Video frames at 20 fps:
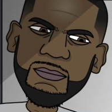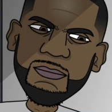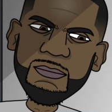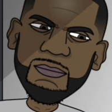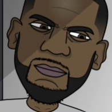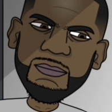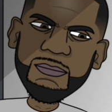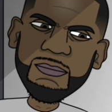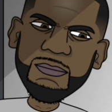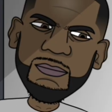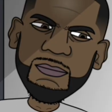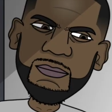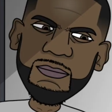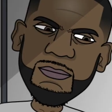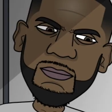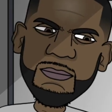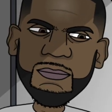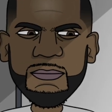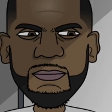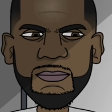
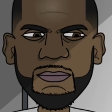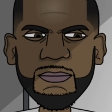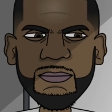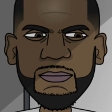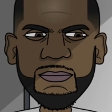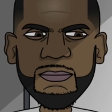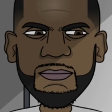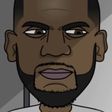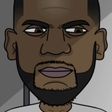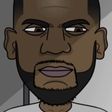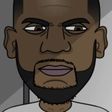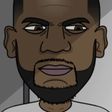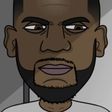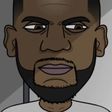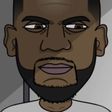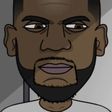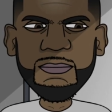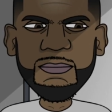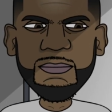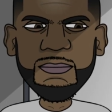
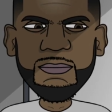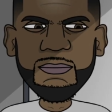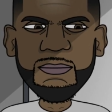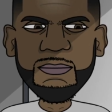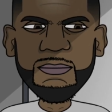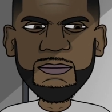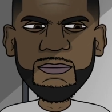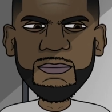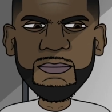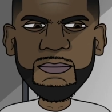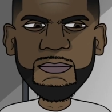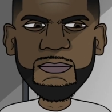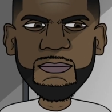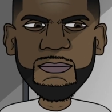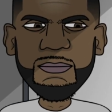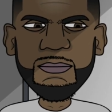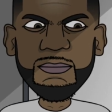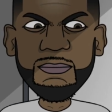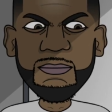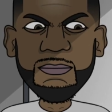
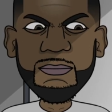This person isn't speaking.